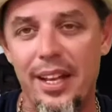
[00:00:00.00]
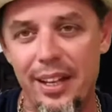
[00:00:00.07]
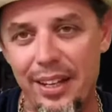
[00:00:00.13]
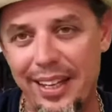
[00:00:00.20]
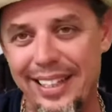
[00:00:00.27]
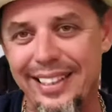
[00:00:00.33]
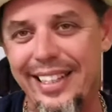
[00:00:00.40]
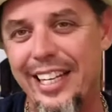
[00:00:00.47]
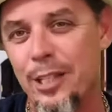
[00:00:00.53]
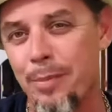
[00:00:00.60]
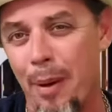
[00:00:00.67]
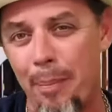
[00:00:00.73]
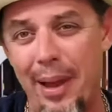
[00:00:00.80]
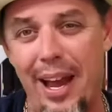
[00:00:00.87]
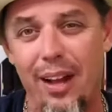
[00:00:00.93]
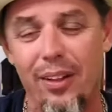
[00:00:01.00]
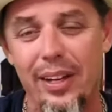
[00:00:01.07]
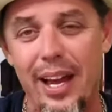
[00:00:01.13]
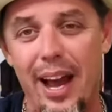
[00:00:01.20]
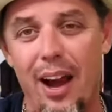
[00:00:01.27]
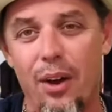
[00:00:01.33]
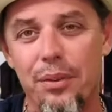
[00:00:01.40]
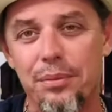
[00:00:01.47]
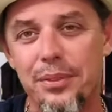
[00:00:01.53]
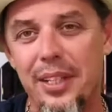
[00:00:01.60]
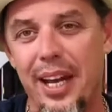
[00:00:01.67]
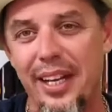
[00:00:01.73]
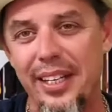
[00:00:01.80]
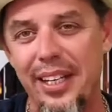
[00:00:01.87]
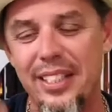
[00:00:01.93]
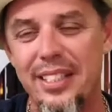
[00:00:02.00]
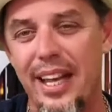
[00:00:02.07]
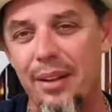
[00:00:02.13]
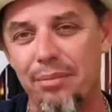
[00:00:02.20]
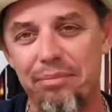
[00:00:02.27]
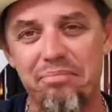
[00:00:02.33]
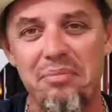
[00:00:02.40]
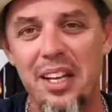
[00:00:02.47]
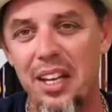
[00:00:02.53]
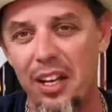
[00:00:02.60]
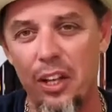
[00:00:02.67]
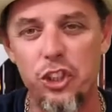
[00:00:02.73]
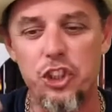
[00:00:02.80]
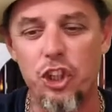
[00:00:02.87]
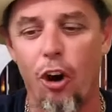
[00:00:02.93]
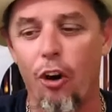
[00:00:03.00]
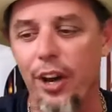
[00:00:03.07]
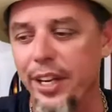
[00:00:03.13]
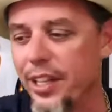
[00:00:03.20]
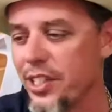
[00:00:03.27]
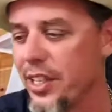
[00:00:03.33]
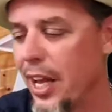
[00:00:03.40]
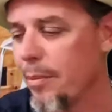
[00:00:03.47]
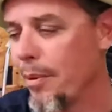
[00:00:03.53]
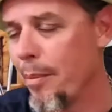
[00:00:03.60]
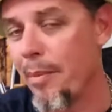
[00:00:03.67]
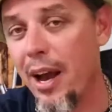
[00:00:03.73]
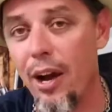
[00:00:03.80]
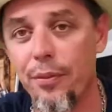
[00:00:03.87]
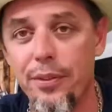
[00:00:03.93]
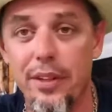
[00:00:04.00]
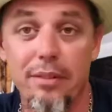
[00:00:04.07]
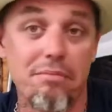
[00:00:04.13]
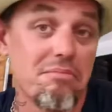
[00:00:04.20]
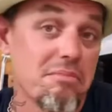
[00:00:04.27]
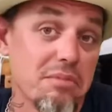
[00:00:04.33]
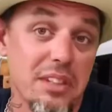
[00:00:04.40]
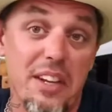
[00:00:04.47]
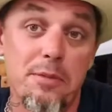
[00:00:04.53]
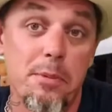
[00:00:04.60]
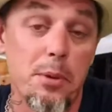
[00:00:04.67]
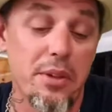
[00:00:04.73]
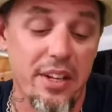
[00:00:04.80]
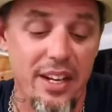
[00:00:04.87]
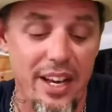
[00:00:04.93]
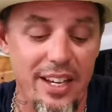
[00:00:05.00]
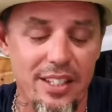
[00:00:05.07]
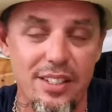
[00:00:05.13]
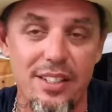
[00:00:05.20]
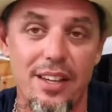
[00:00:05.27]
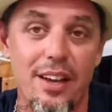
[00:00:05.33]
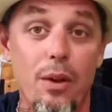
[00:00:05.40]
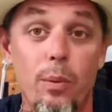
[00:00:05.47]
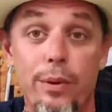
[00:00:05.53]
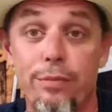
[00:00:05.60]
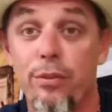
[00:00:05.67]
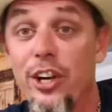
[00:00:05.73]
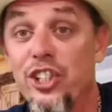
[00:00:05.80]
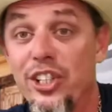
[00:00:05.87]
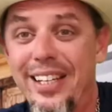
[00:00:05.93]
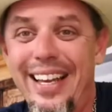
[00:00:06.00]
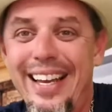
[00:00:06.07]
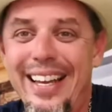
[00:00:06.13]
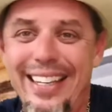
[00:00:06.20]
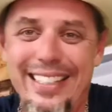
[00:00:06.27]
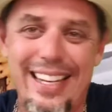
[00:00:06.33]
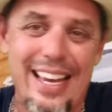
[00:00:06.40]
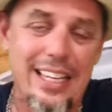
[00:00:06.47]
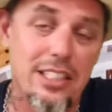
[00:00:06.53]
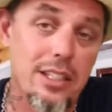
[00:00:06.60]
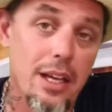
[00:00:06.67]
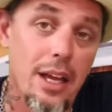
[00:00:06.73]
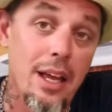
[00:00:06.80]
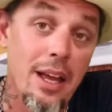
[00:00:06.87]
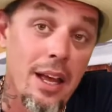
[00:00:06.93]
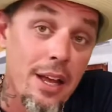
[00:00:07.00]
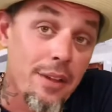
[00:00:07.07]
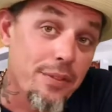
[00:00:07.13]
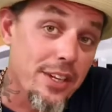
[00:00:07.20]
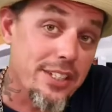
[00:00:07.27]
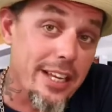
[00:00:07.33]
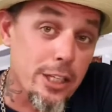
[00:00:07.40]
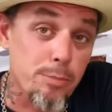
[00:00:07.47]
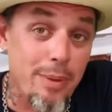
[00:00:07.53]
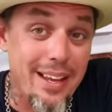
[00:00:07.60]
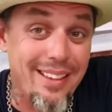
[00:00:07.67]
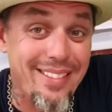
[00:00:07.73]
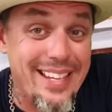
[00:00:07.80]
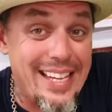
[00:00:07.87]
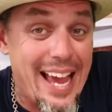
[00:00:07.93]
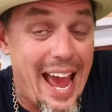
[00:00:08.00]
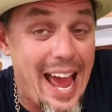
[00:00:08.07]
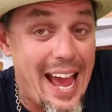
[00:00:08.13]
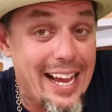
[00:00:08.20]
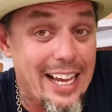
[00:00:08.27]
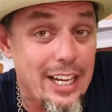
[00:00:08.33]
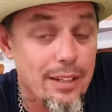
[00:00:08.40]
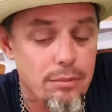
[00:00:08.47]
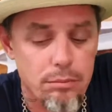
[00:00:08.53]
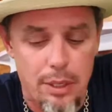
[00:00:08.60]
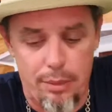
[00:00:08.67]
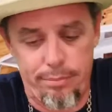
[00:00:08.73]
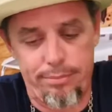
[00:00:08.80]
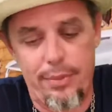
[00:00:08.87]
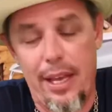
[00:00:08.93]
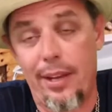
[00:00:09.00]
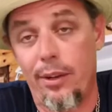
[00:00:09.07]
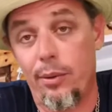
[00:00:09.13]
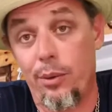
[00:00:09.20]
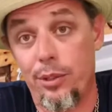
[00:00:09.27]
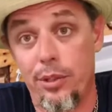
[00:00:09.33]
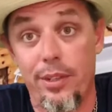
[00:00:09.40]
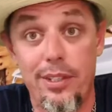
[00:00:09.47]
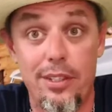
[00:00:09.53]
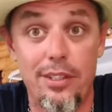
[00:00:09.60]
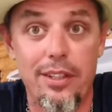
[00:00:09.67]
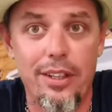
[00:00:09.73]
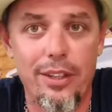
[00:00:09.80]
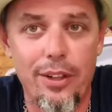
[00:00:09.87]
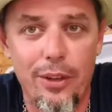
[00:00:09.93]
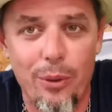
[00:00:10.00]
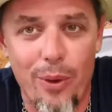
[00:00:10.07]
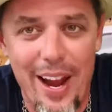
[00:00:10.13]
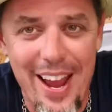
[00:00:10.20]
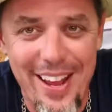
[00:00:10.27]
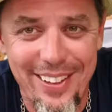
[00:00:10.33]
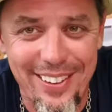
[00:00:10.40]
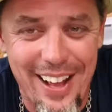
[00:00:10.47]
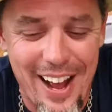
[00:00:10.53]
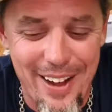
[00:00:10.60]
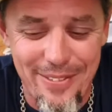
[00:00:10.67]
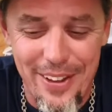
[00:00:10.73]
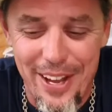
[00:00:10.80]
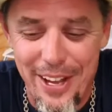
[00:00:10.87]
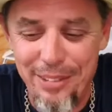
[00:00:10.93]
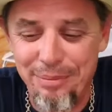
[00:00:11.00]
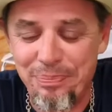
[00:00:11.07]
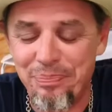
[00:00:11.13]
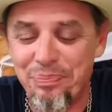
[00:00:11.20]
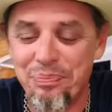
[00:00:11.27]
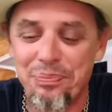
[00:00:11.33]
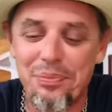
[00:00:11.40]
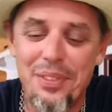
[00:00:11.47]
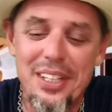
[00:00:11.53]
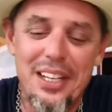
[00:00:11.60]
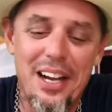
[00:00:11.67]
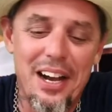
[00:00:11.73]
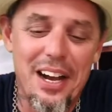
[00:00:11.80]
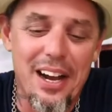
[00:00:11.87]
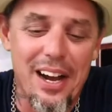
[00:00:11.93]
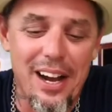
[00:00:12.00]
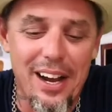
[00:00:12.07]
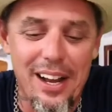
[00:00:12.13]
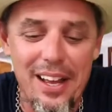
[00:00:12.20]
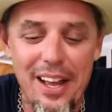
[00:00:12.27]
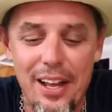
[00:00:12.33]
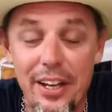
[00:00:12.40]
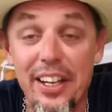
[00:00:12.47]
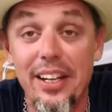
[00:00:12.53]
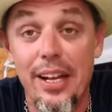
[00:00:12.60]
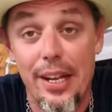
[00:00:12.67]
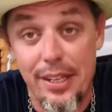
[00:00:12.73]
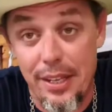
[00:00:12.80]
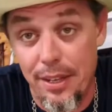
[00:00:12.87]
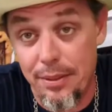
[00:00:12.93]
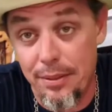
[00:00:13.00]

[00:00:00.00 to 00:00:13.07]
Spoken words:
cleans my palate out, kind of gets that charriness out of my mouth and leaves me with a nice, refreshing taste. This has been the this is the Gran Llave Connecticut.